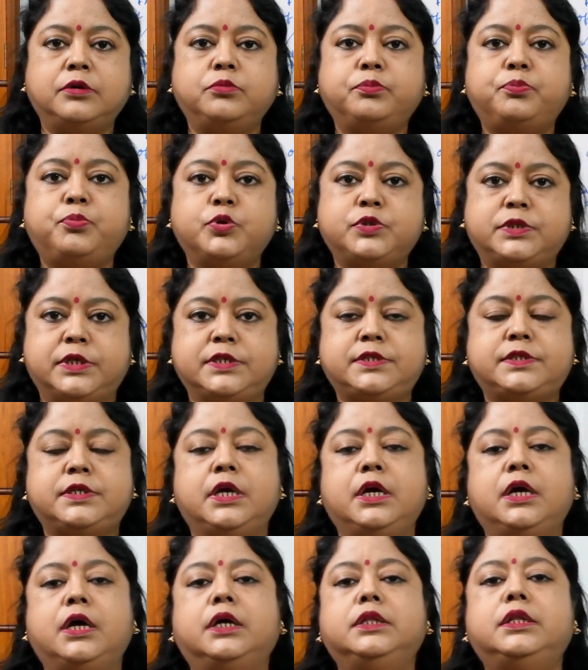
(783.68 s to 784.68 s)

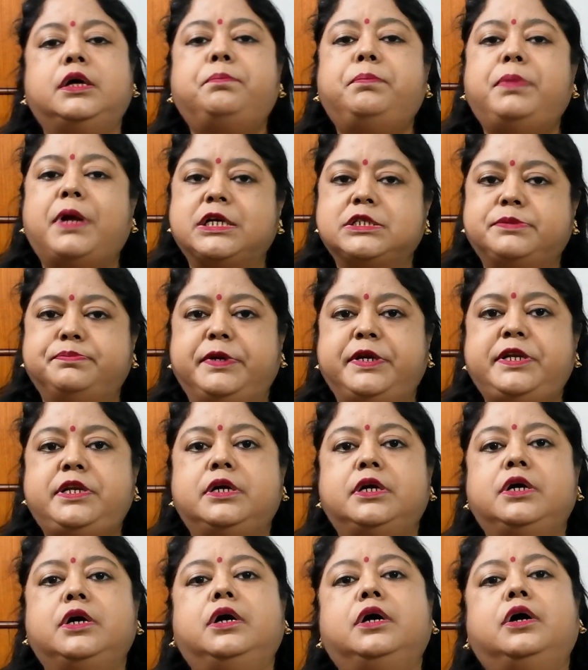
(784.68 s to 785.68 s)
possess the plasmid
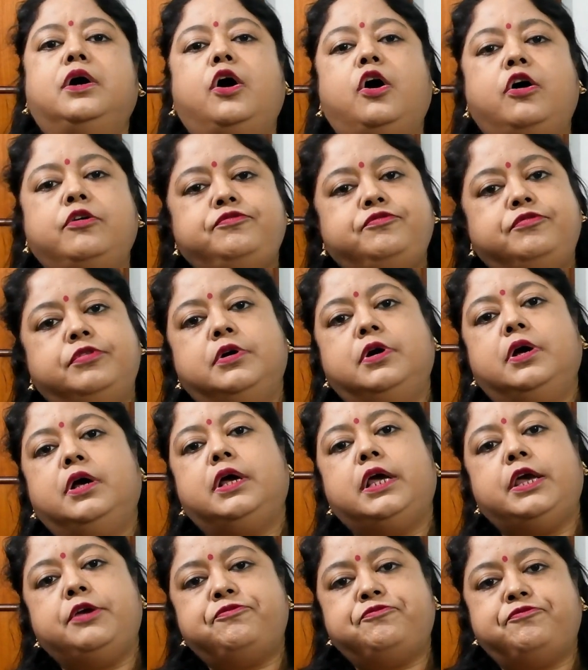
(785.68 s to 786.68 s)
of
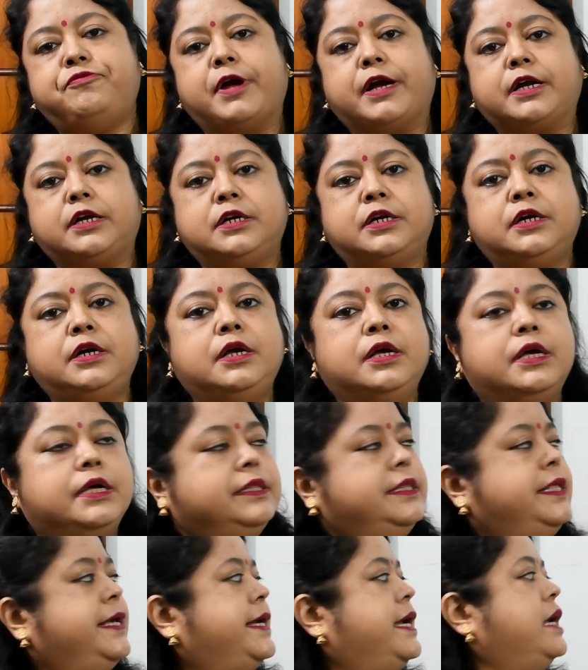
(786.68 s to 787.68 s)
F factor,
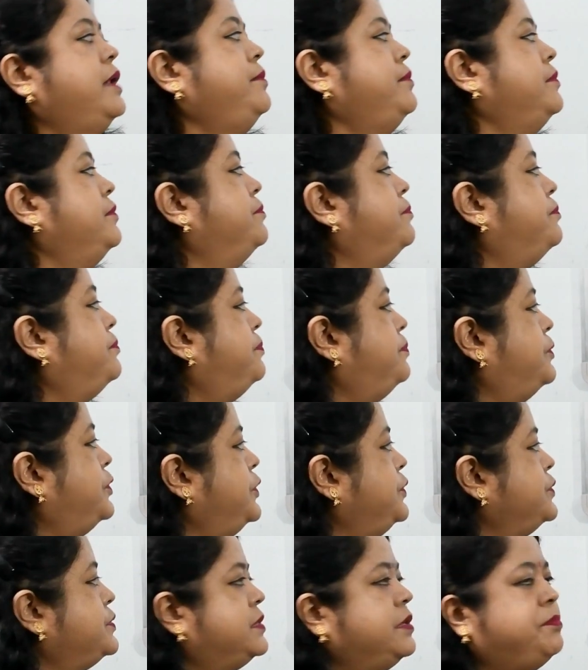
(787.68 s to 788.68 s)
they can
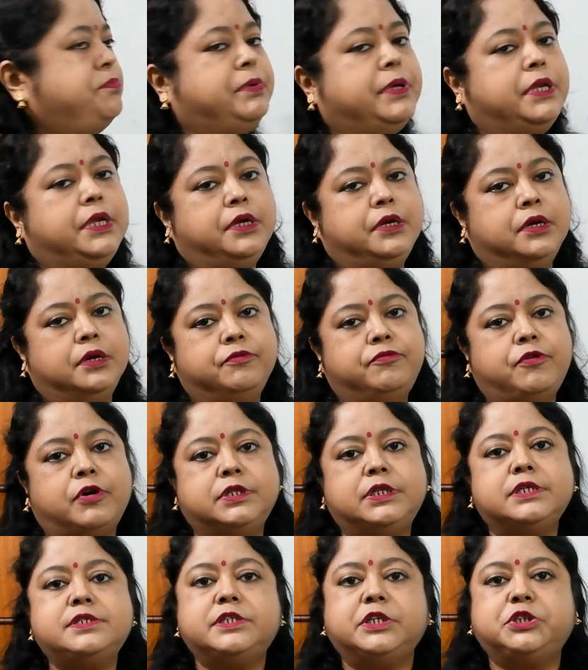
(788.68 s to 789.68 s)
produce the pili for
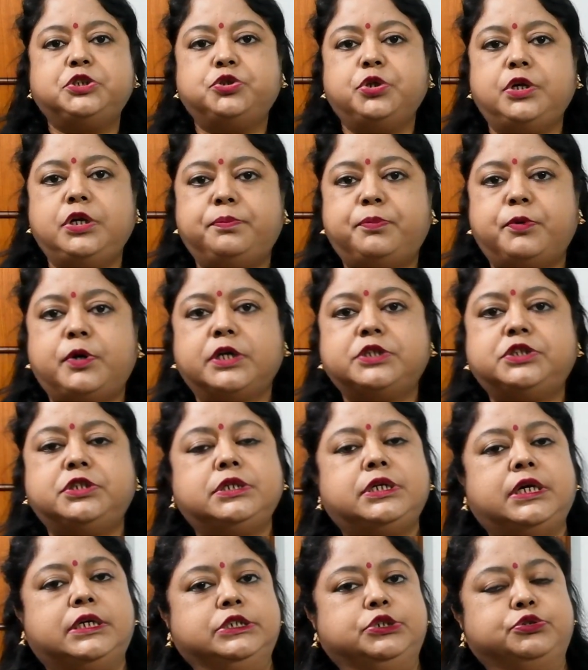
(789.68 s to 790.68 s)
the sexual
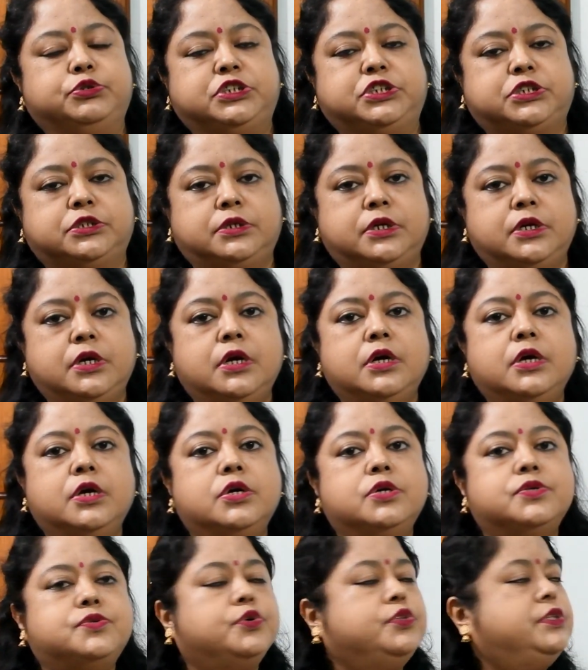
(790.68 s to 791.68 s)
reproduction conjugation.
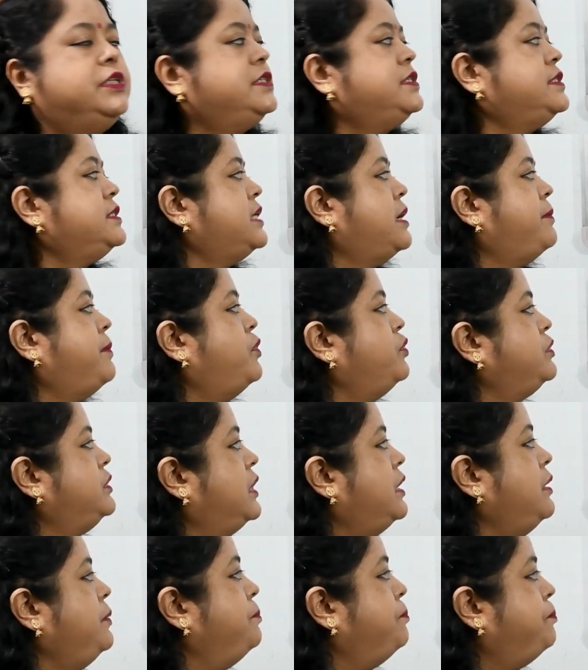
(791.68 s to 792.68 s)
So this is about
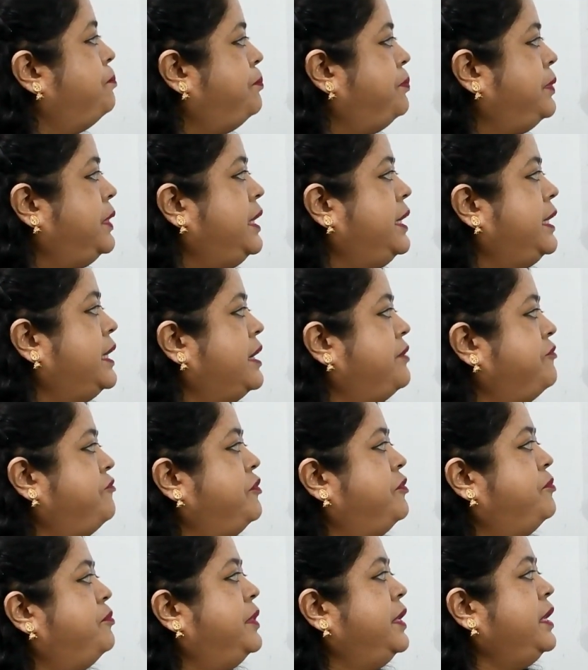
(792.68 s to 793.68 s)
the pili and
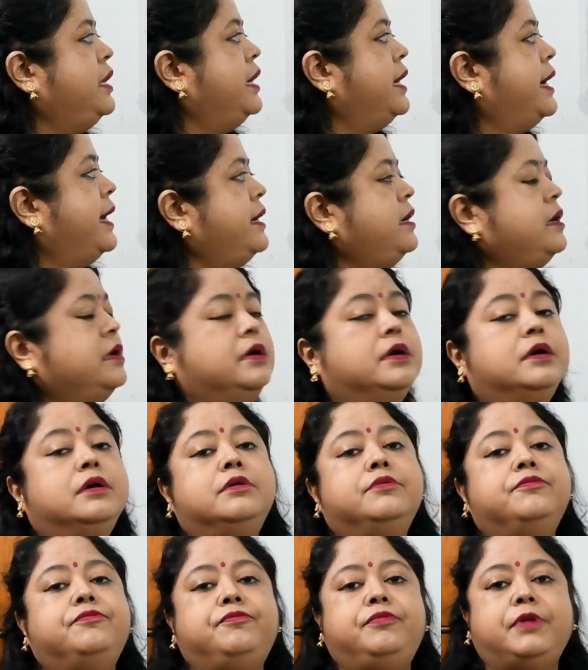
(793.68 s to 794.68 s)
fimbriae and
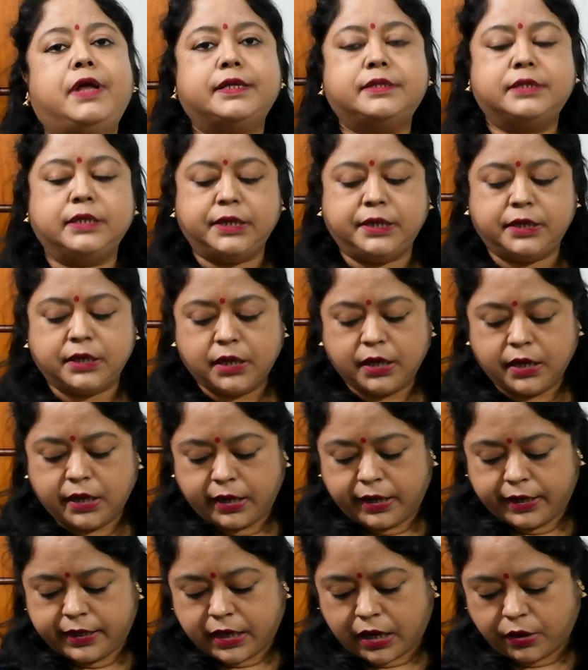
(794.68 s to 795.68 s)
flagellin.
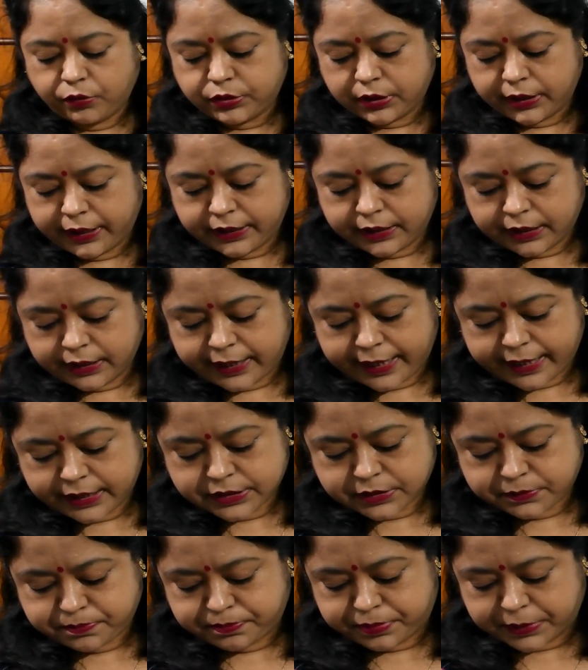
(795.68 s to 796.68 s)
Now in the
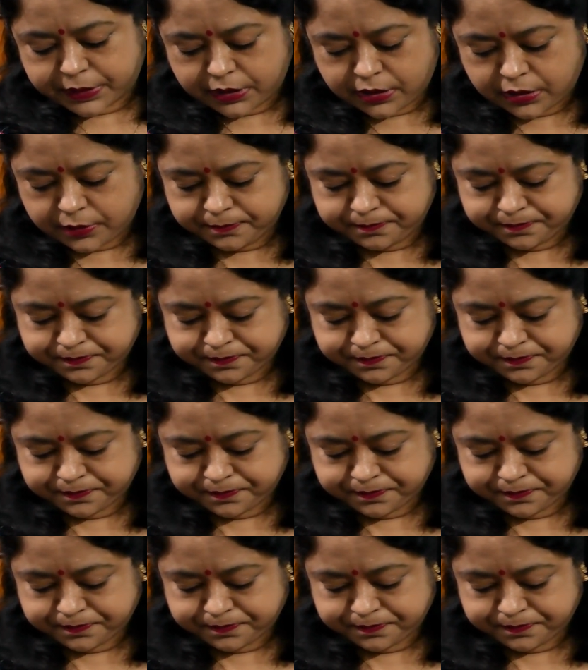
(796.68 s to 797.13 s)
next part,